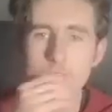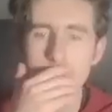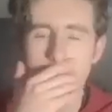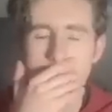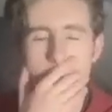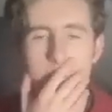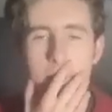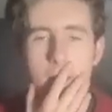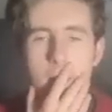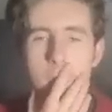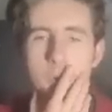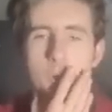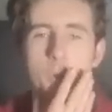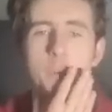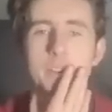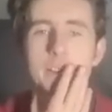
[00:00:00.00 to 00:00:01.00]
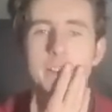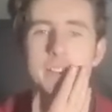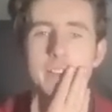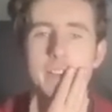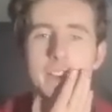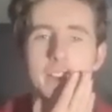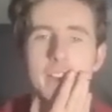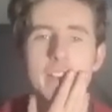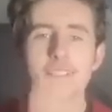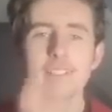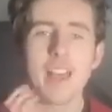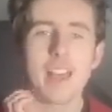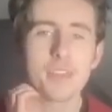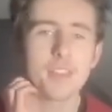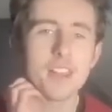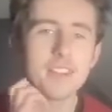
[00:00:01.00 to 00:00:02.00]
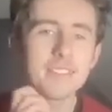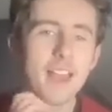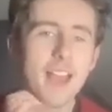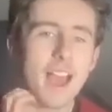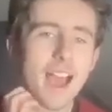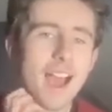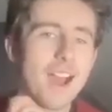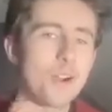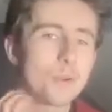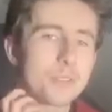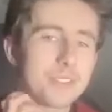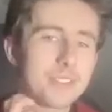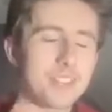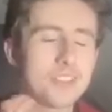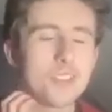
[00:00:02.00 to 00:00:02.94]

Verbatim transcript: something that I'm noticing here is that this house